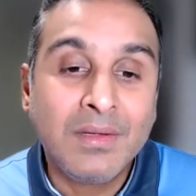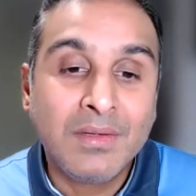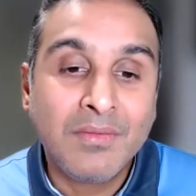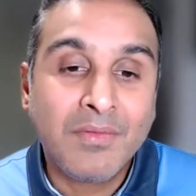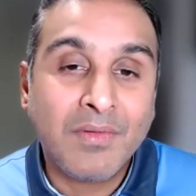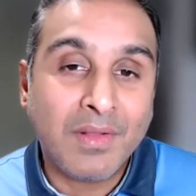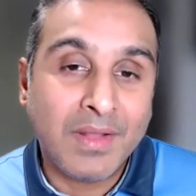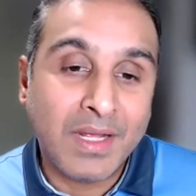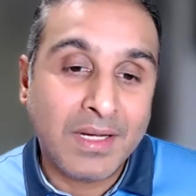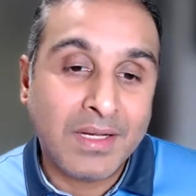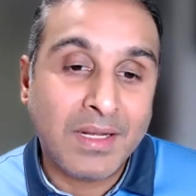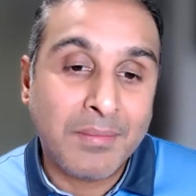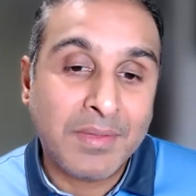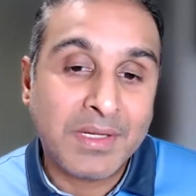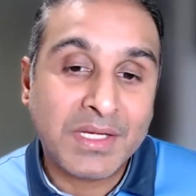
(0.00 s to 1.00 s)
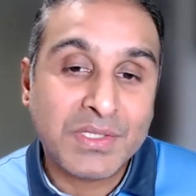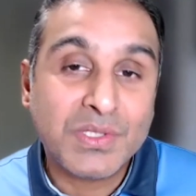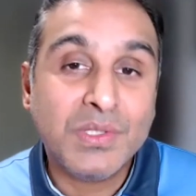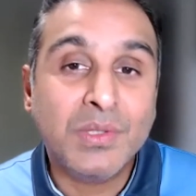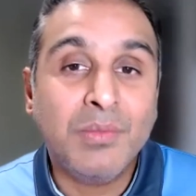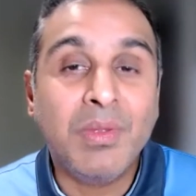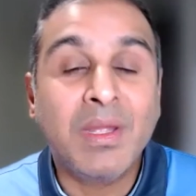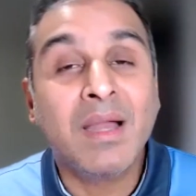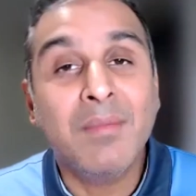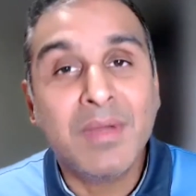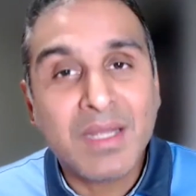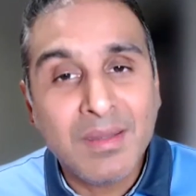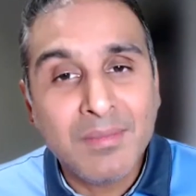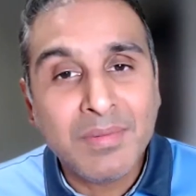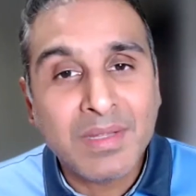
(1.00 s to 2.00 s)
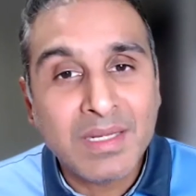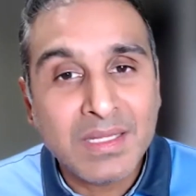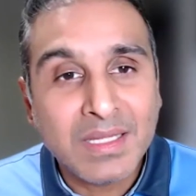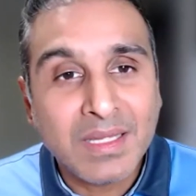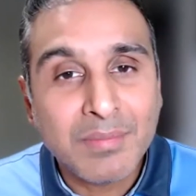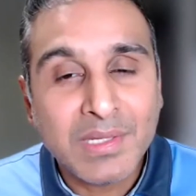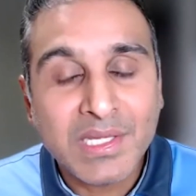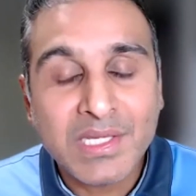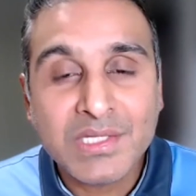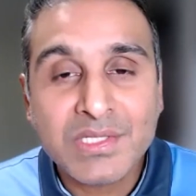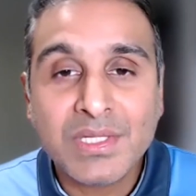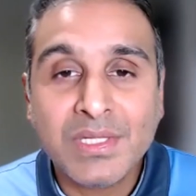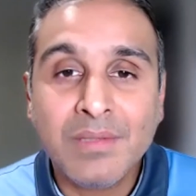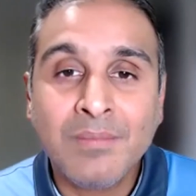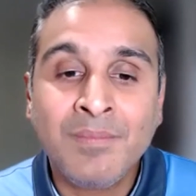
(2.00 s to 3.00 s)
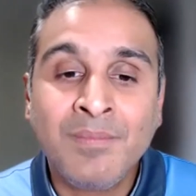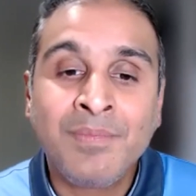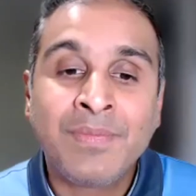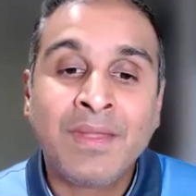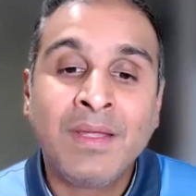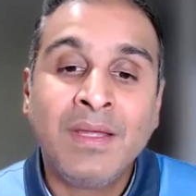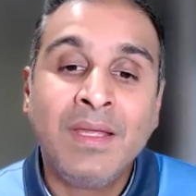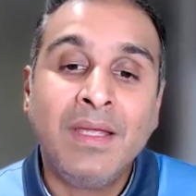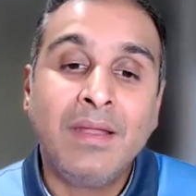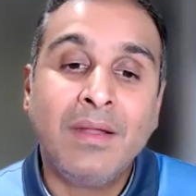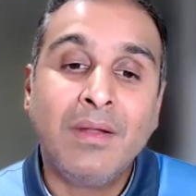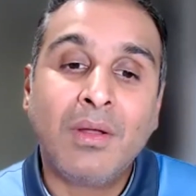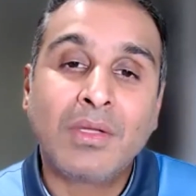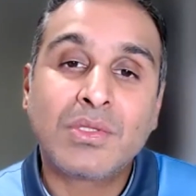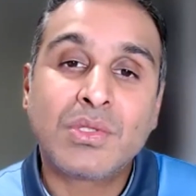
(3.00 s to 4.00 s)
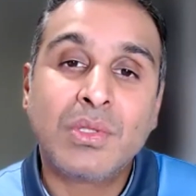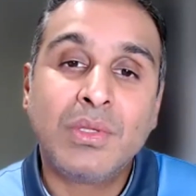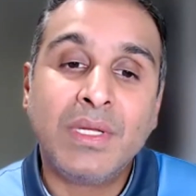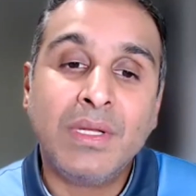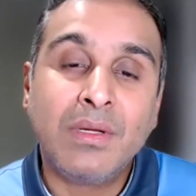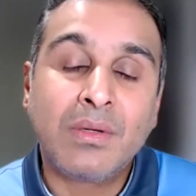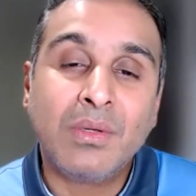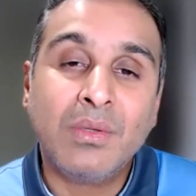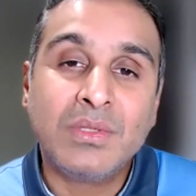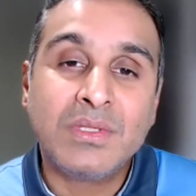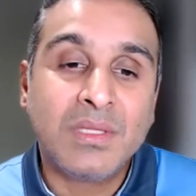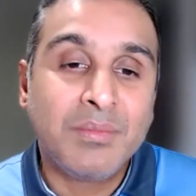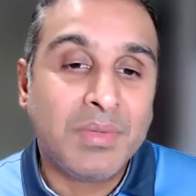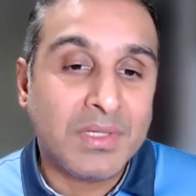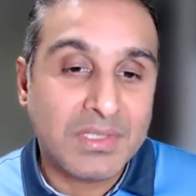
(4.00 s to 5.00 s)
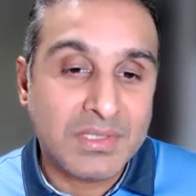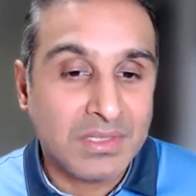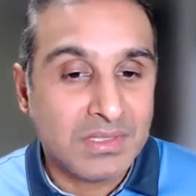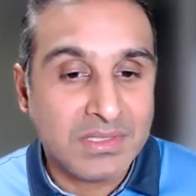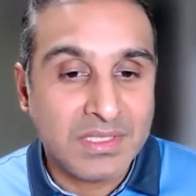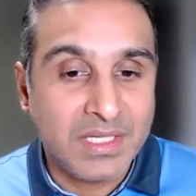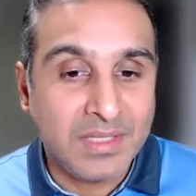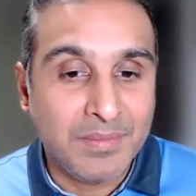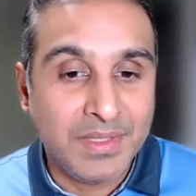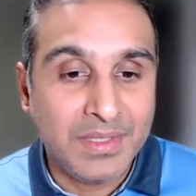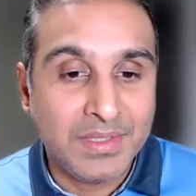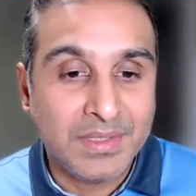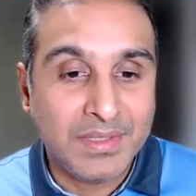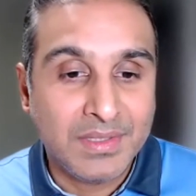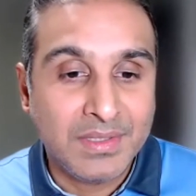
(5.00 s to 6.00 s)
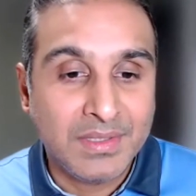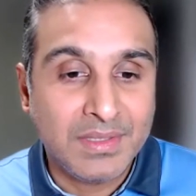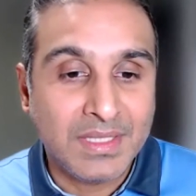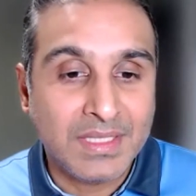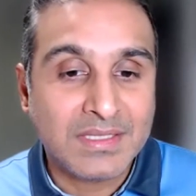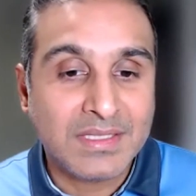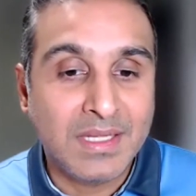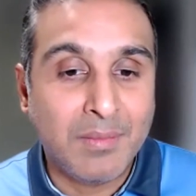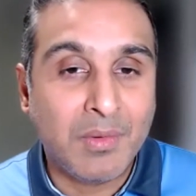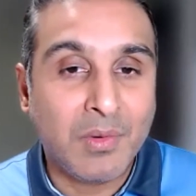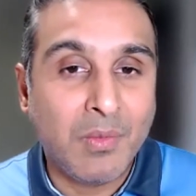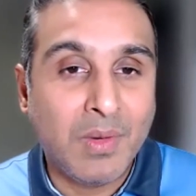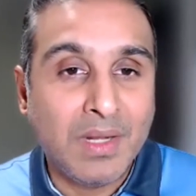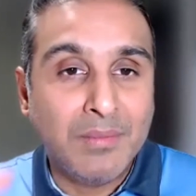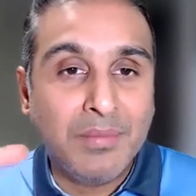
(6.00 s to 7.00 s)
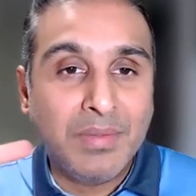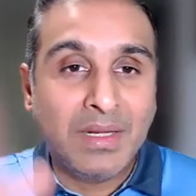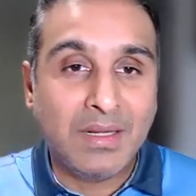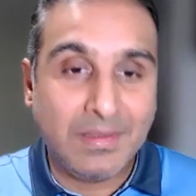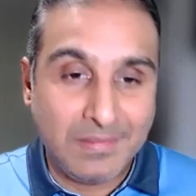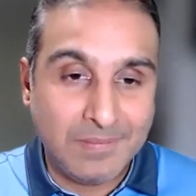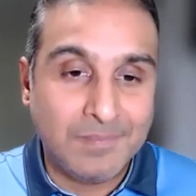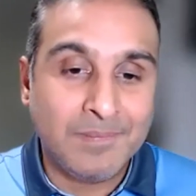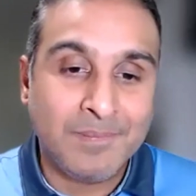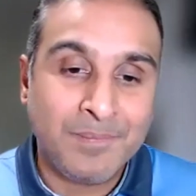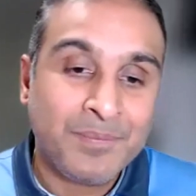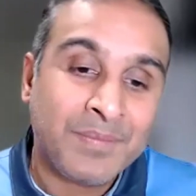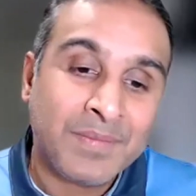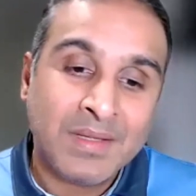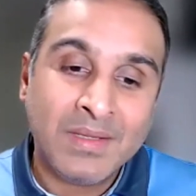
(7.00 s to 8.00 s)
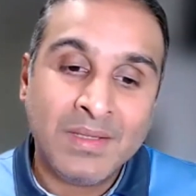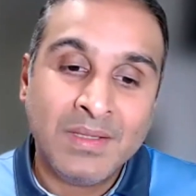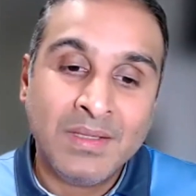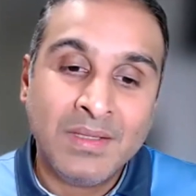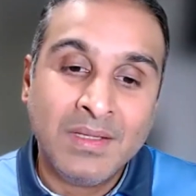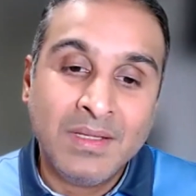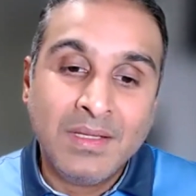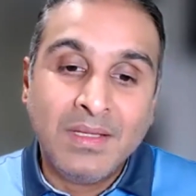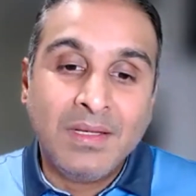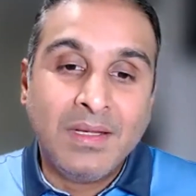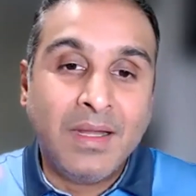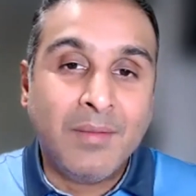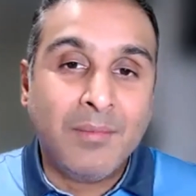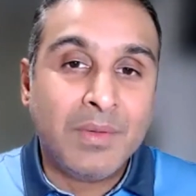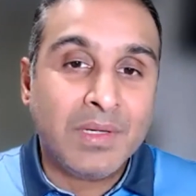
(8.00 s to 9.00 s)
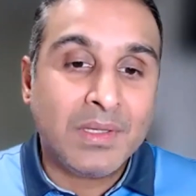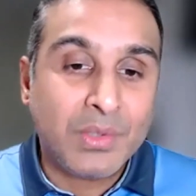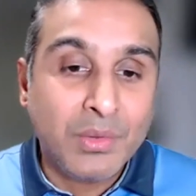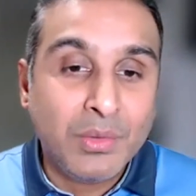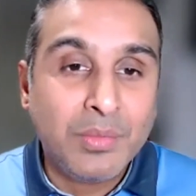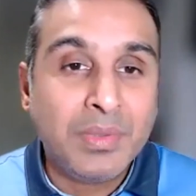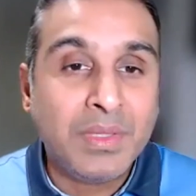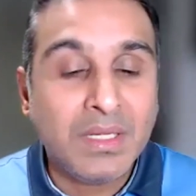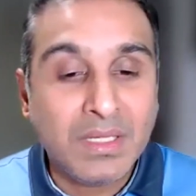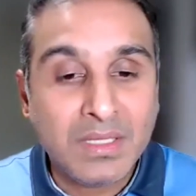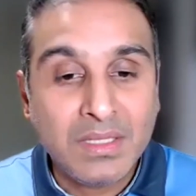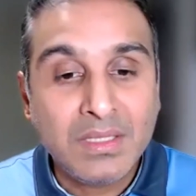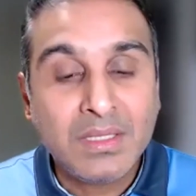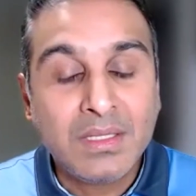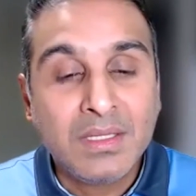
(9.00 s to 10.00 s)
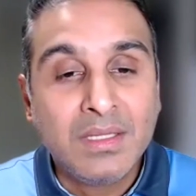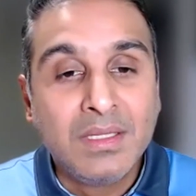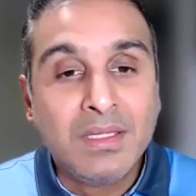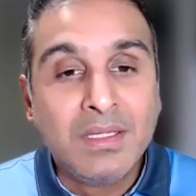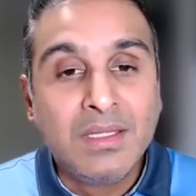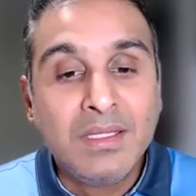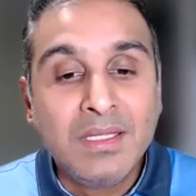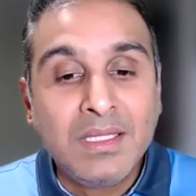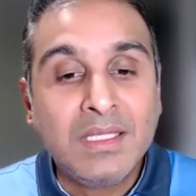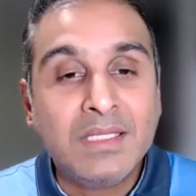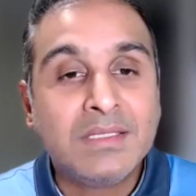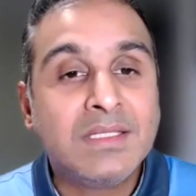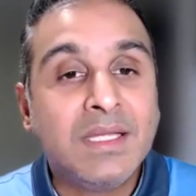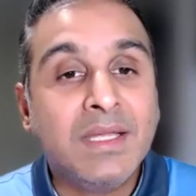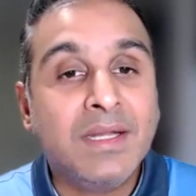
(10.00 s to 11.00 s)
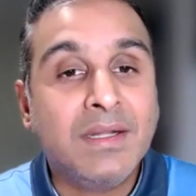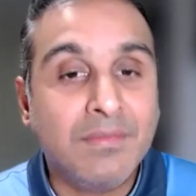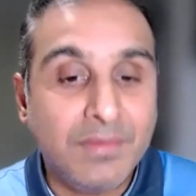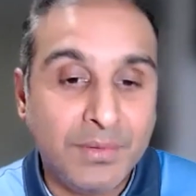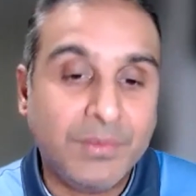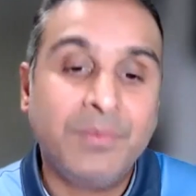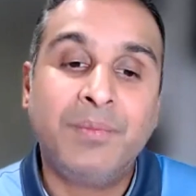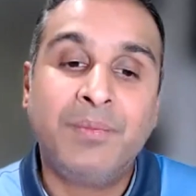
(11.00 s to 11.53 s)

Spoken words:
for that application to become a compelling application. And also, it includes a personal statement. That's number one pillar. Number two pillar is the interview.